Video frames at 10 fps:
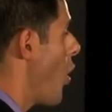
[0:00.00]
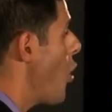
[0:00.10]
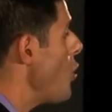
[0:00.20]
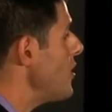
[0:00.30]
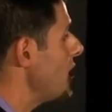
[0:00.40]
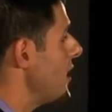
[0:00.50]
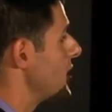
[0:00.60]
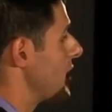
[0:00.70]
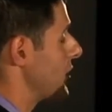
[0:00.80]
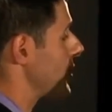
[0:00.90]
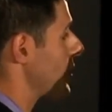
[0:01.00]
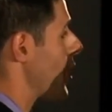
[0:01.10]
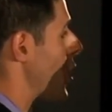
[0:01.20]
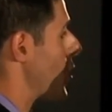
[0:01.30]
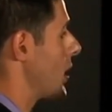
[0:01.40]
Who says this
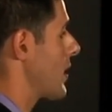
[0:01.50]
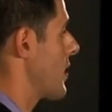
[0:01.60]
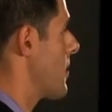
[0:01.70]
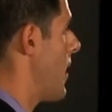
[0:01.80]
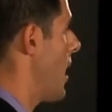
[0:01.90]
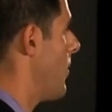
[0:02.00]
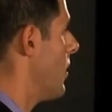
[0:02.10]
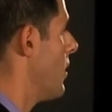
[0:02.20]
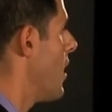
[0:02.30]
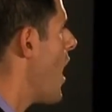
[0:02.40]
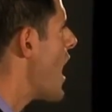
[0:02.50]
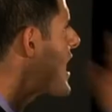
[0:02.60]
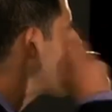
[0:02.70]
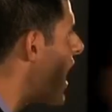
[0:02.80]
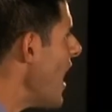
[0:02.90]
according to the Bible?
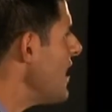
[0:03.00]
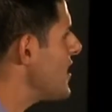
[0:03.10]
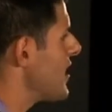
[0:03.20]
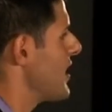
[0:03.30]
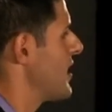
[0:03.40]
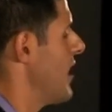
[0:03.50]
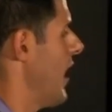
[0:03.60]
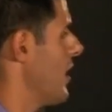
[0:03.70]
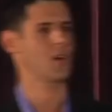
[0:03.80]
God says that